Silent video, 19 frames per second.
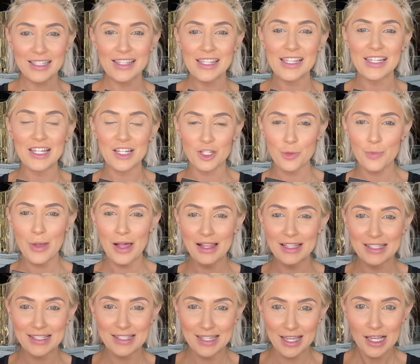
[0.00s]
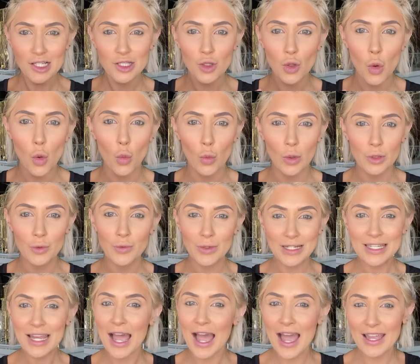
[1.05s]
the Addiction Palette 6 would
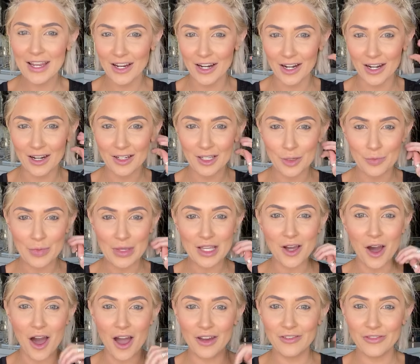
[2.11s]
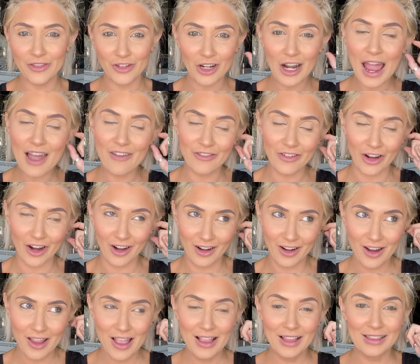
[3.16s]
retire, be gone forever
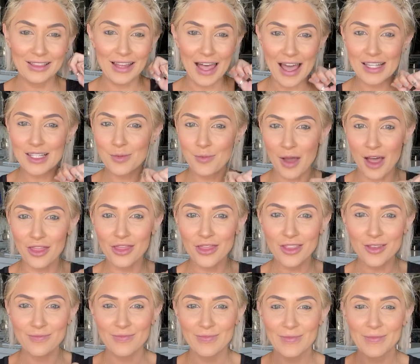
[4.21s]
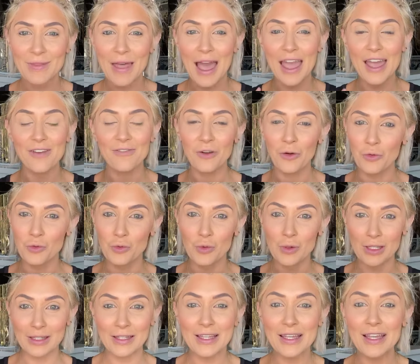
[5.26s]
last month. I have
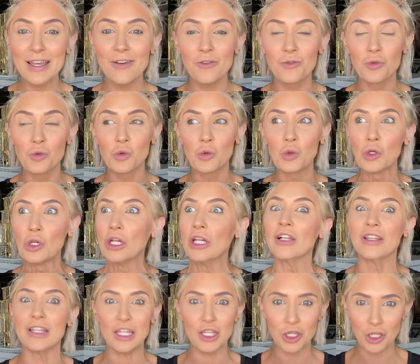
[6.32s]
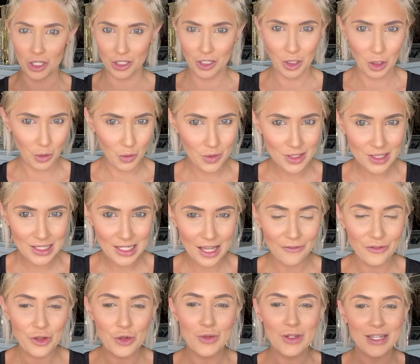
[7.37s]
really, really good news.
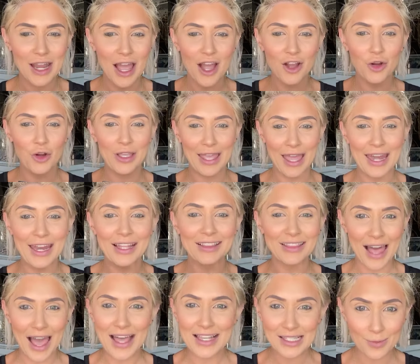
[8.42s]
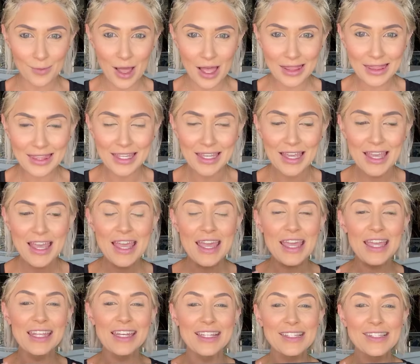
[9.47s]
If you did not get it last month,
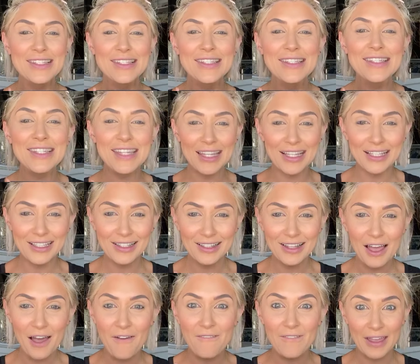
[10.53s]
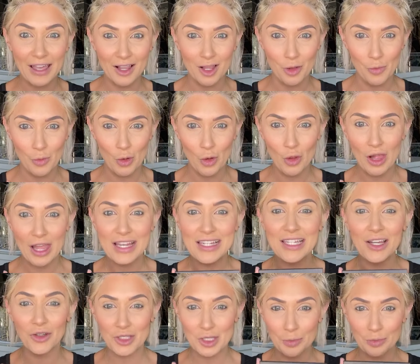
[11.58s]
it is still available
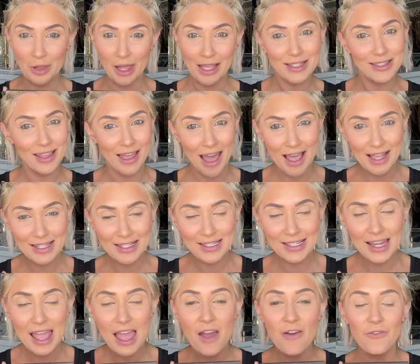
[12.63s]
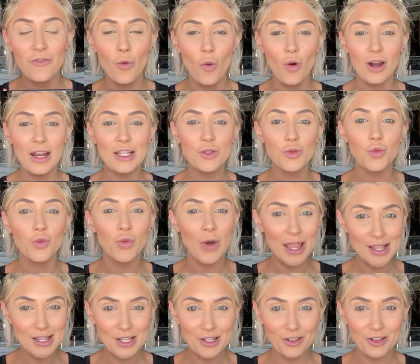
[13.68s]
until supplies last for its
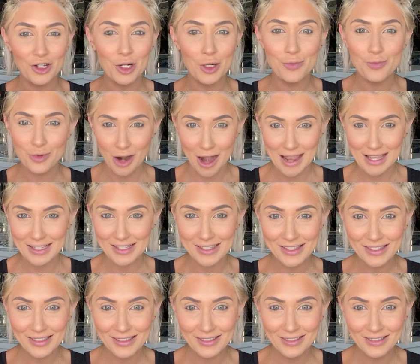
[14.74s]
regular price.